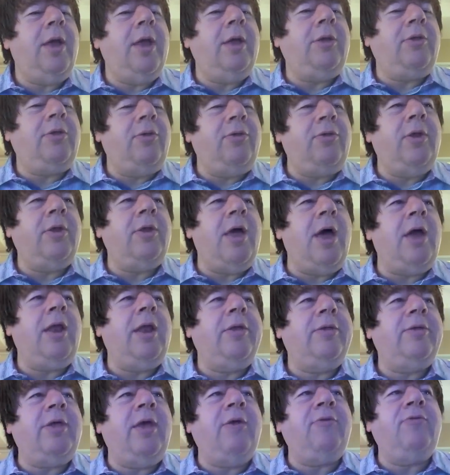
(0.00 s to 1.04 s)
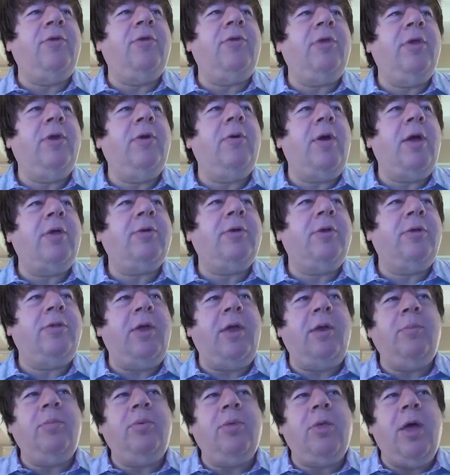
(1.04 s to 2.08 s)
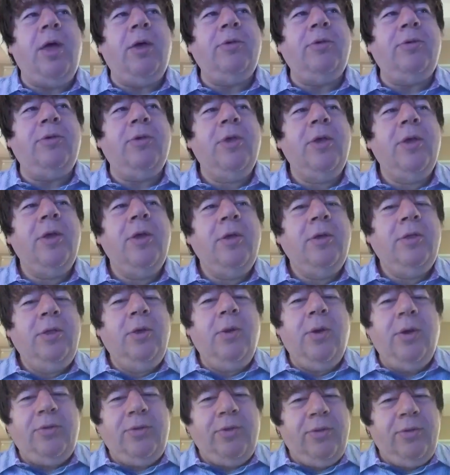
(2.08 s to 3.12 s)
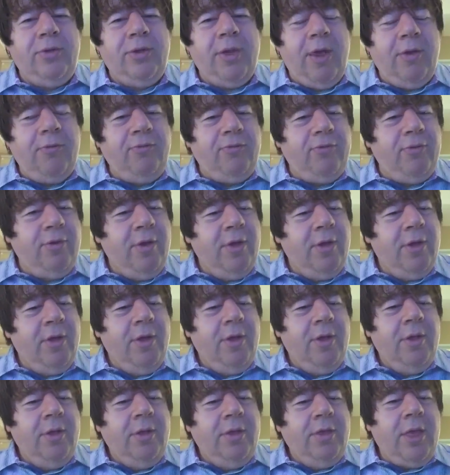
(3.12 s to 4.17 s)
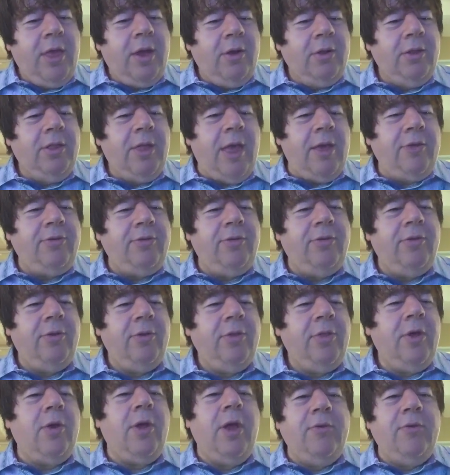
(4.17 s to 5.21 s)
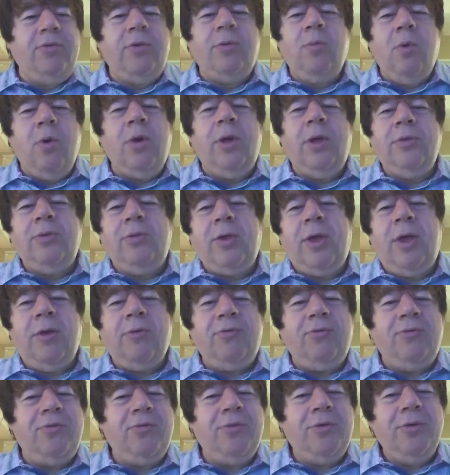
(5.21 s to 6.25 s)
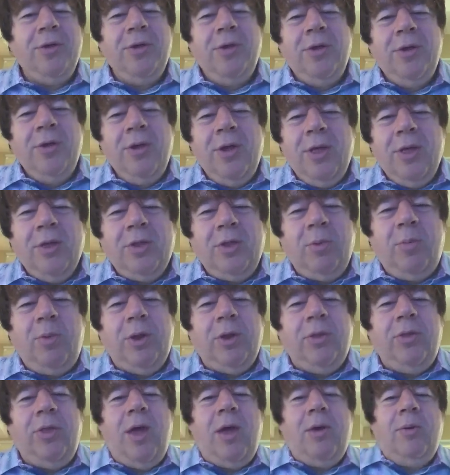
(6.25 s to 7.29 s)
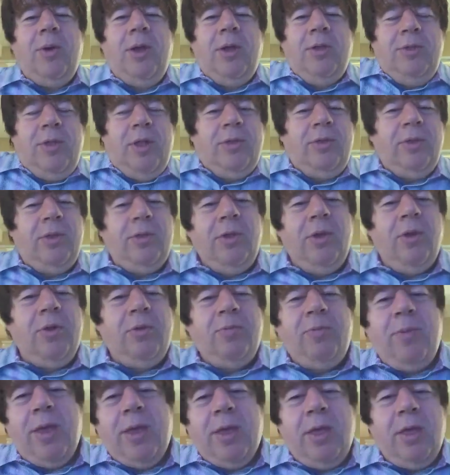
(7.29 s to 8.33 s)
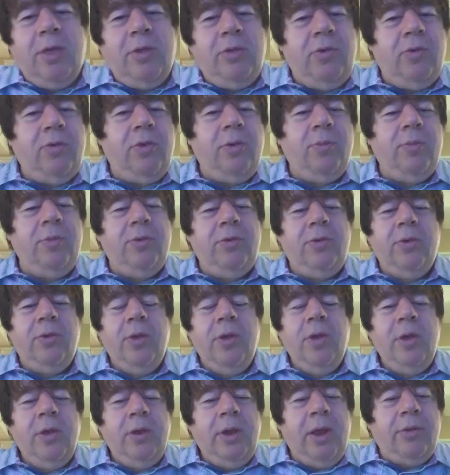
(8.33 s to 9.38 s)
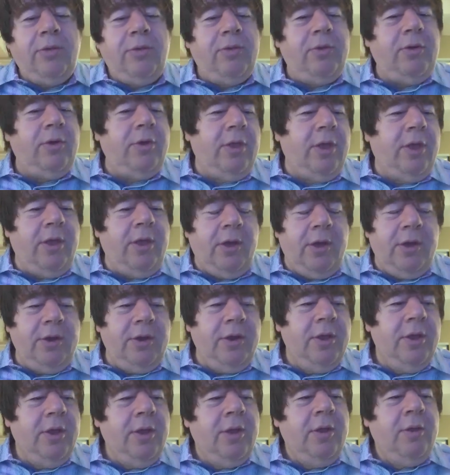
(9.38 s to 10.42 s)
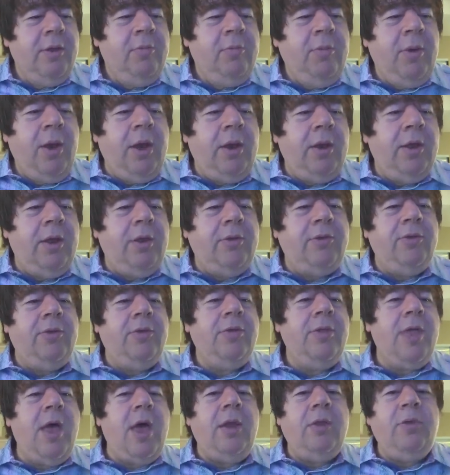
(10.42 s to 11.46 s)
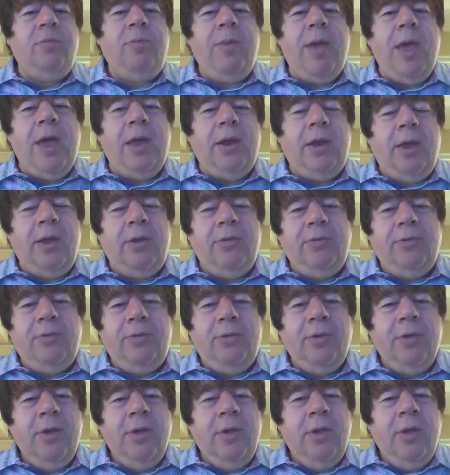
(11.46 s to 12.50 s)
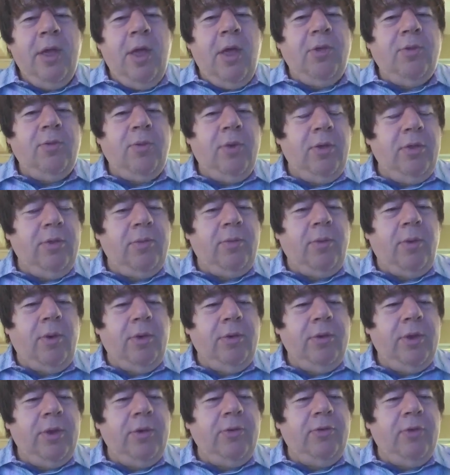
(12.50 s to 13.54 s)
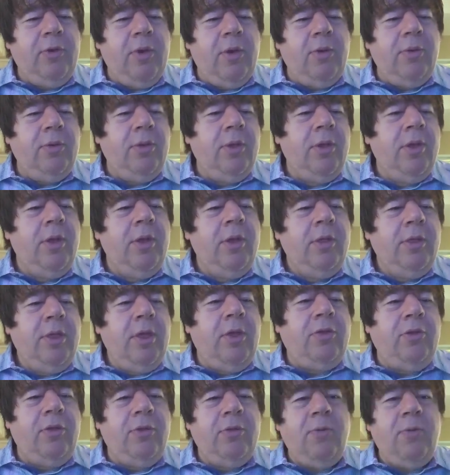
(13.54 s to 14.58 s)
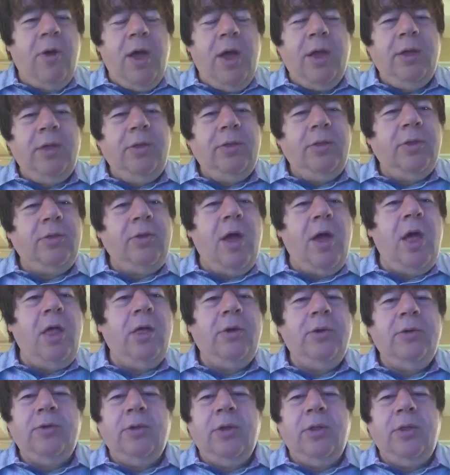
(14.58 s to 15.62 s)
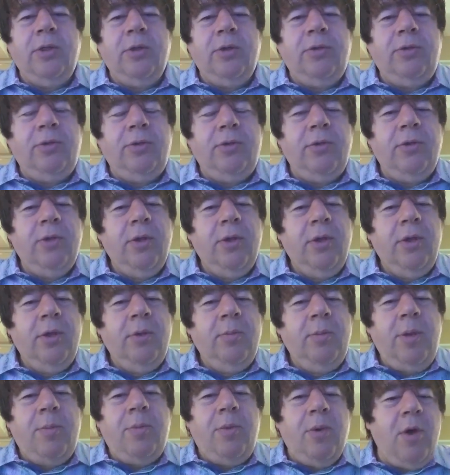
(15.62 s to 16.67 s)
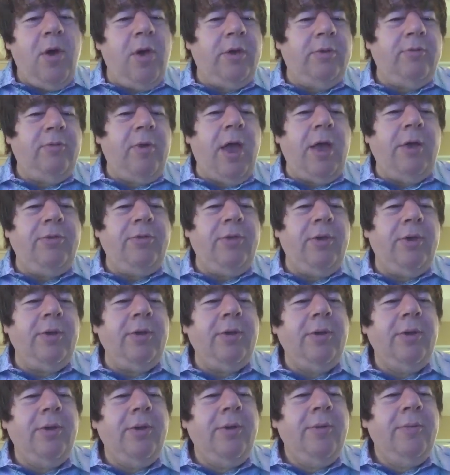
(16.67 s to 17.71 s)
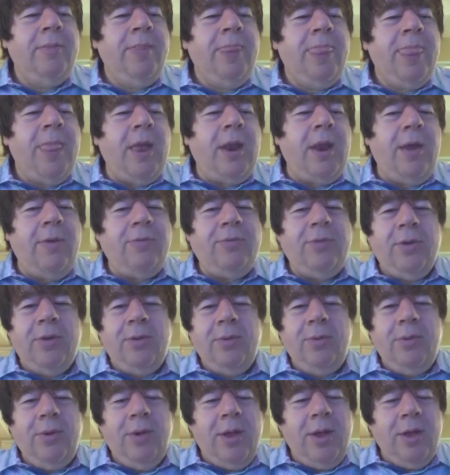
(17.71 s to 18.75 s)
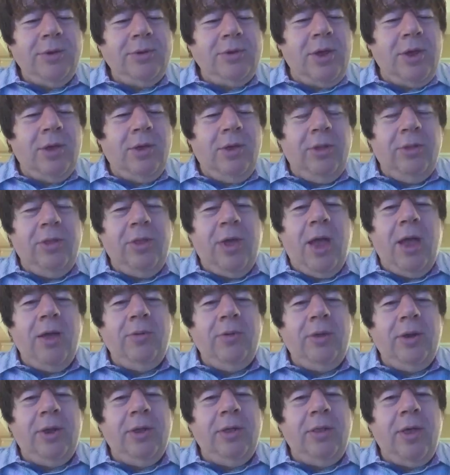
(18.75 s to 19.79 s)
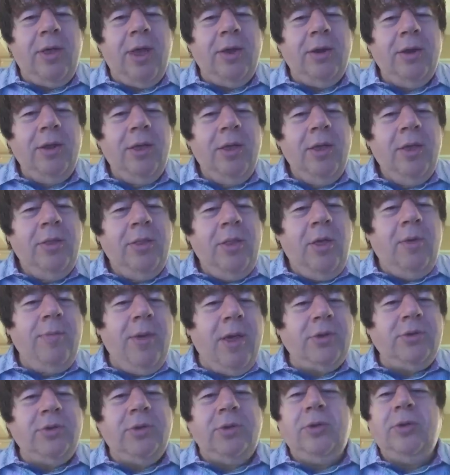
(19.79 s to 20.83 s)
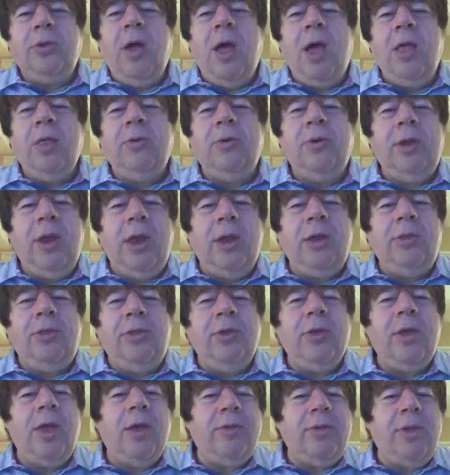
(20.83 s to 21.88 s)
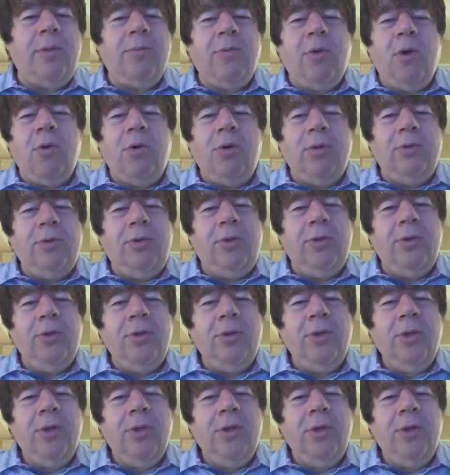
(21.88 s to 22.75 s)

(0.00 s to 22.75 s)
hate to say not as safe as the U.S., because that implies the U.S. is safe. They're even more unsafe. I like to put it that way. It's not that the U.S. banking system is necessarily good, but it's not as bad as elsewhere in the world. And so this is why the dollar is in this, people call it rising, and I have to chuckle at the irony of that. They'll measure the dollar in anything except gold.